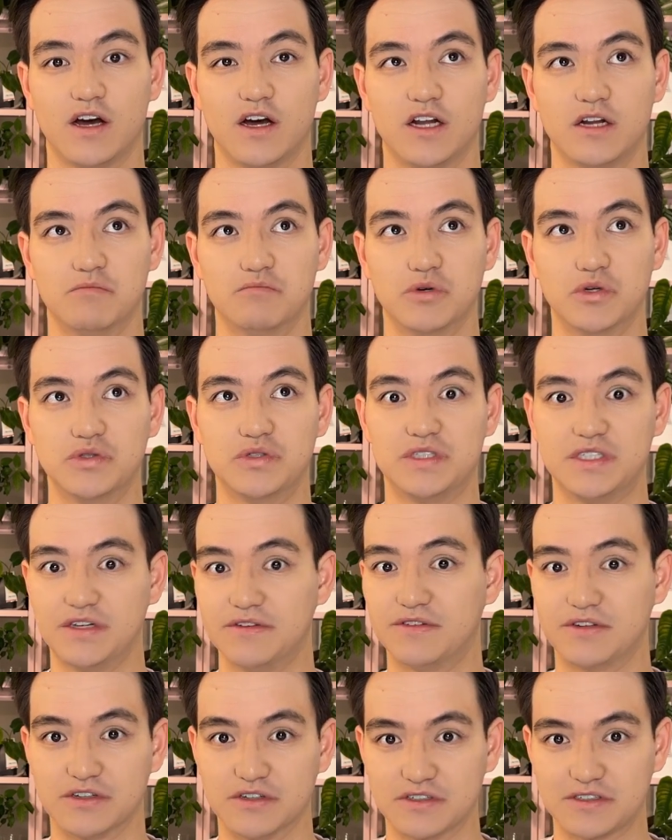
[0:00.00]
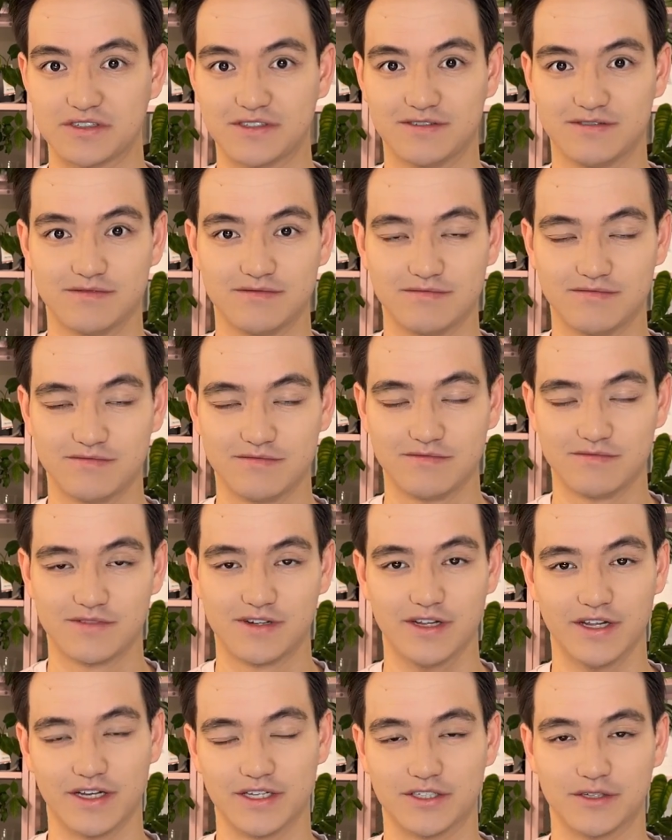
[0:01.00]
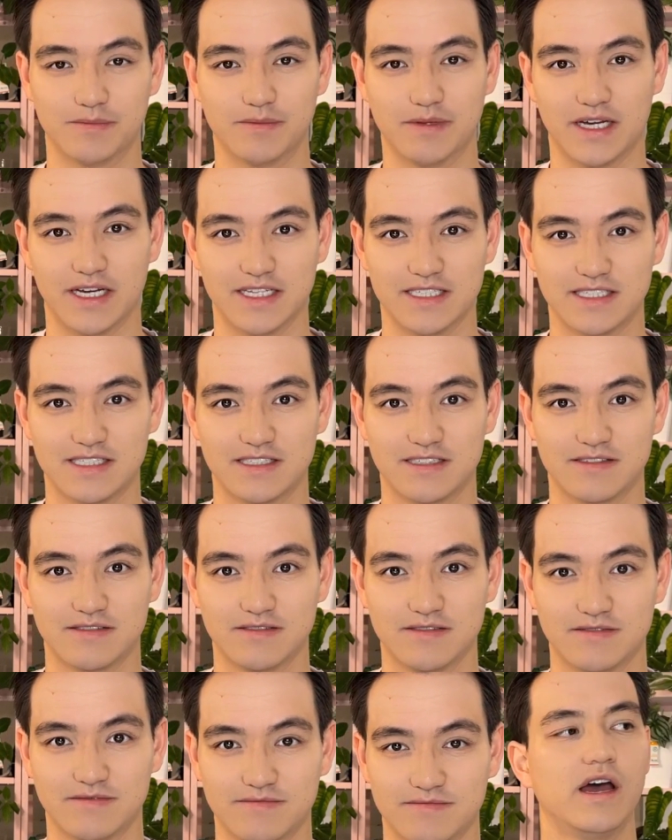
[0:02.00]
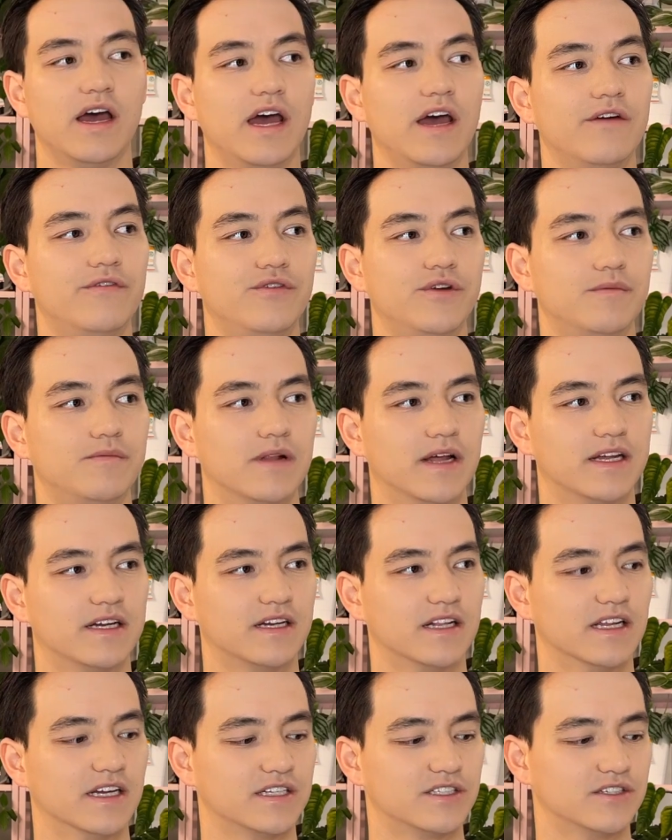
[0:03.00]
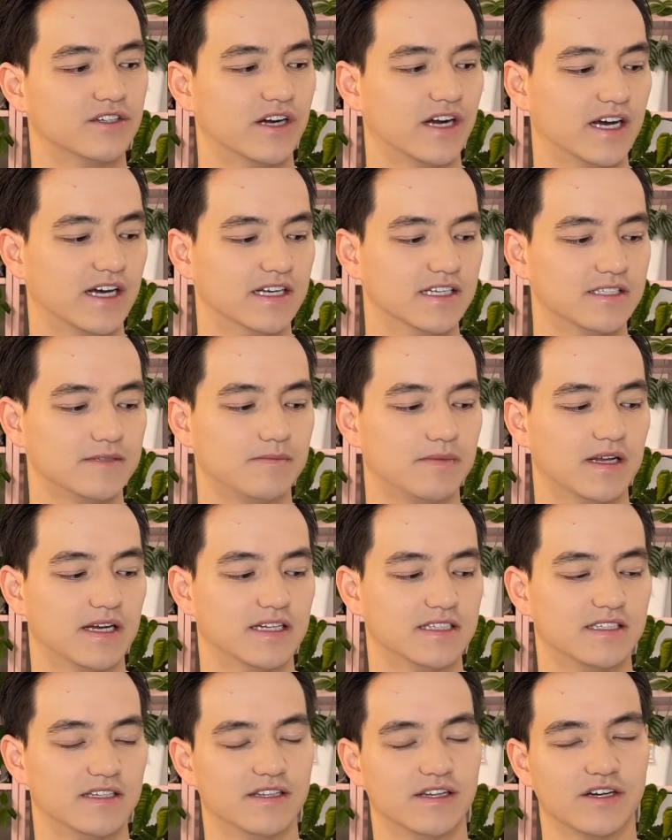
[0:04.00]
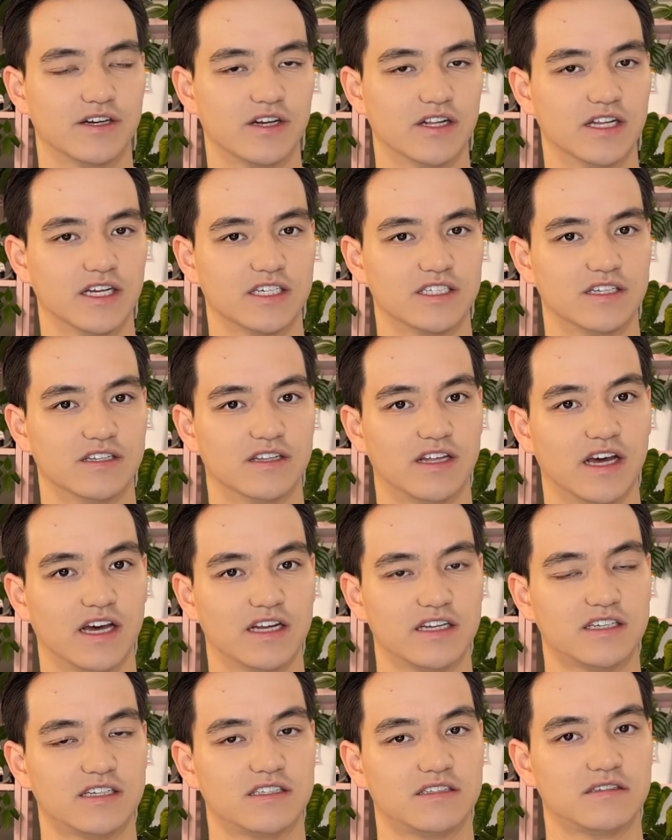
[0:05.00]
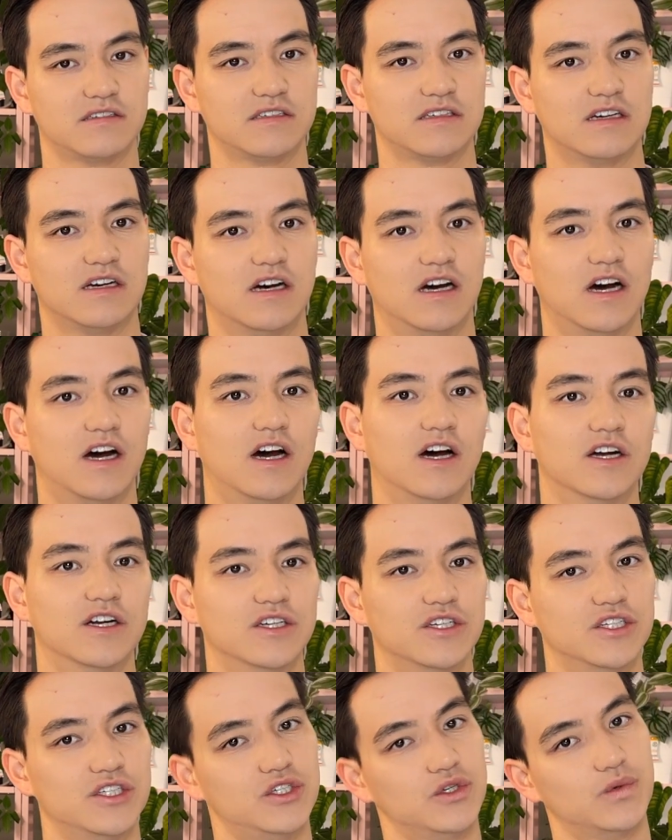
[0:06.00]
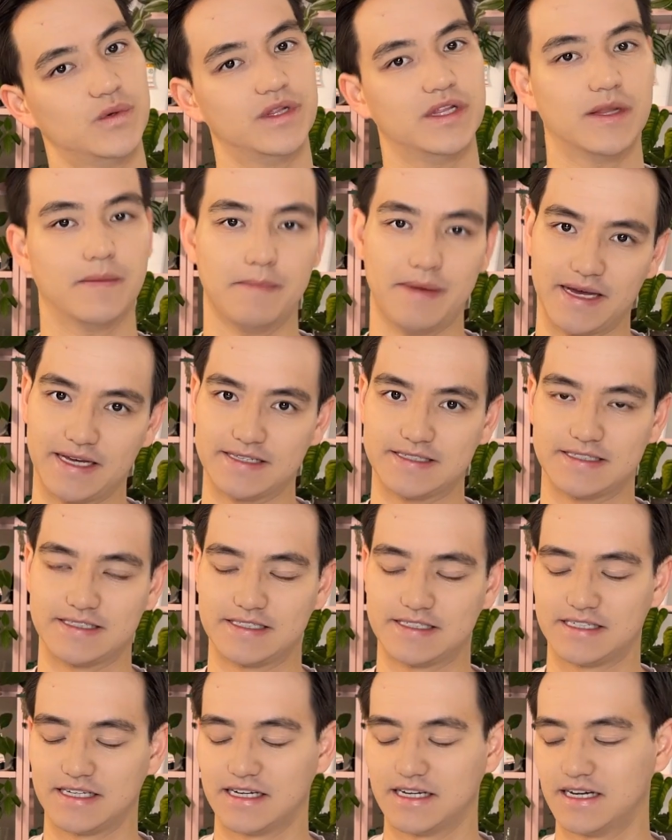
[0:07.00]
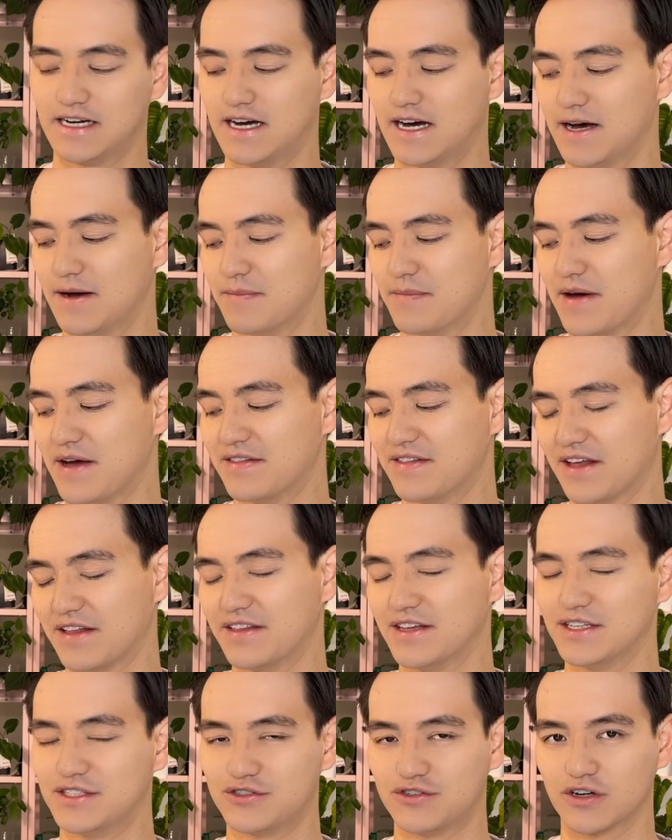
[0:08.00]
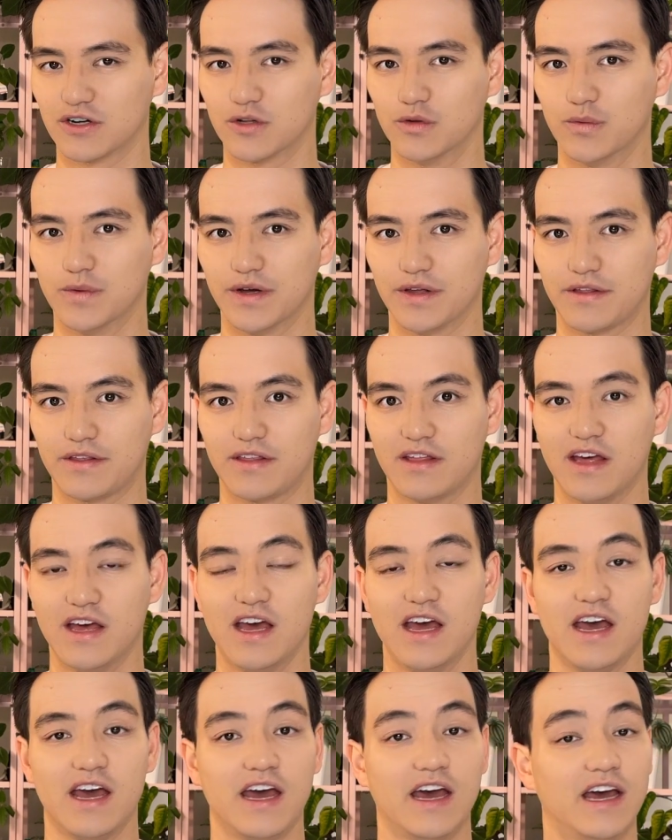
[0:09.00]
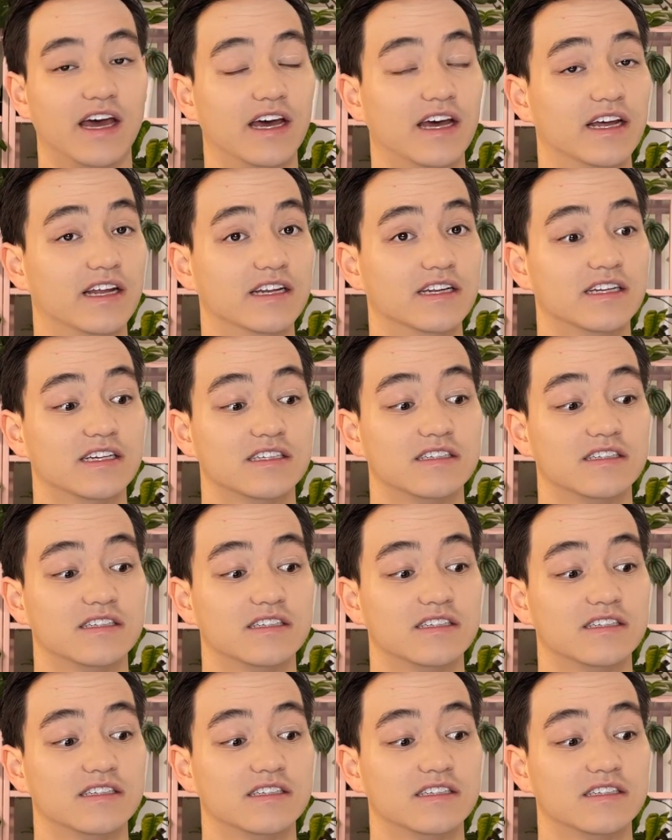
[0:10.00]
most difficult collector plants. Every plant collector has plants in their collection that aren't doing the best and that they struggle with, and